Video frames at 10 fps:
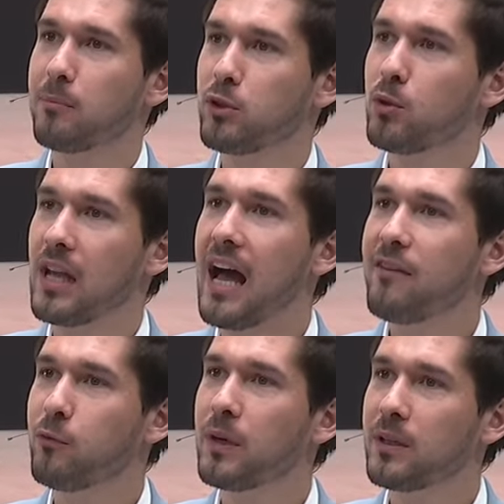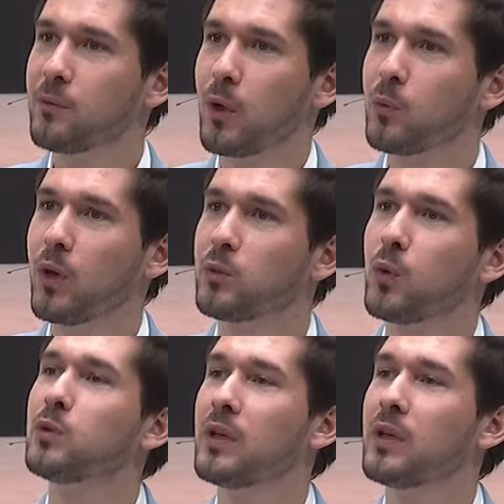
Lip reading: to life? What will